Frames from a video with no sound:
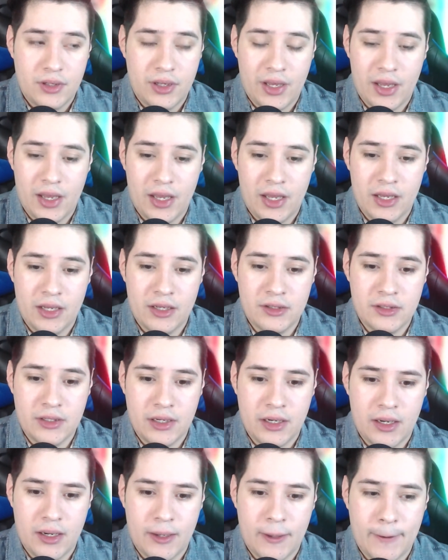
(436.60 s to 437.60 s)
And
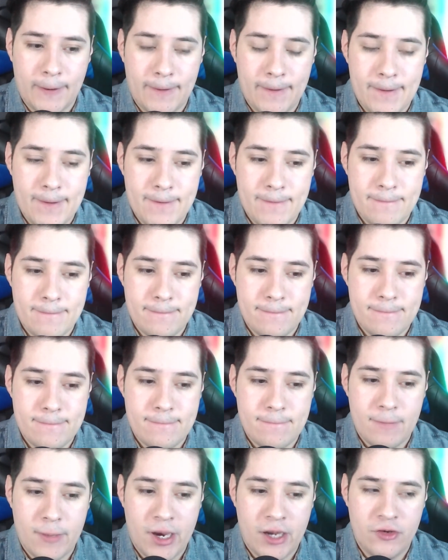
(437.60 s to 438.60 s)
I
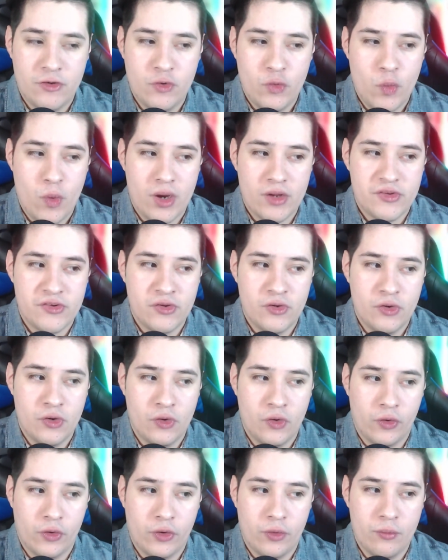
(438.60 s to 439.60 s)
do want to
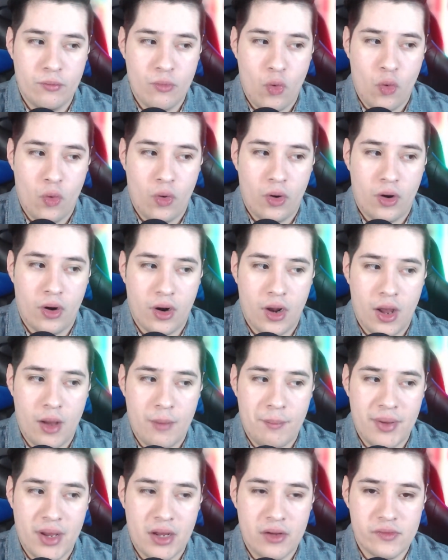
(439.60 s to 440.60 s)
learn more
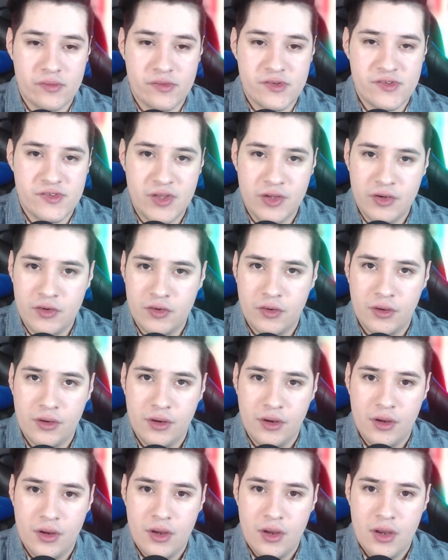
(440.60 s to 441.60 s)
about Cinder
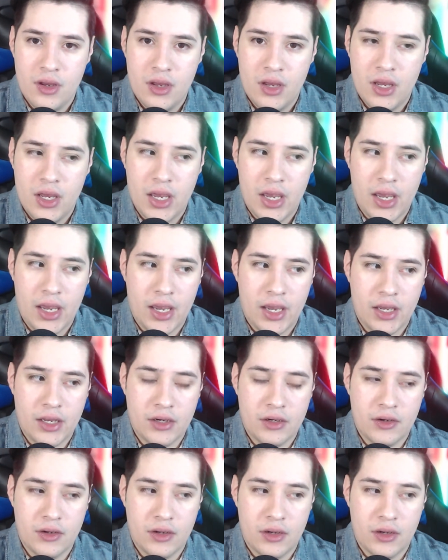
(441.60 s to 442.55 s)
and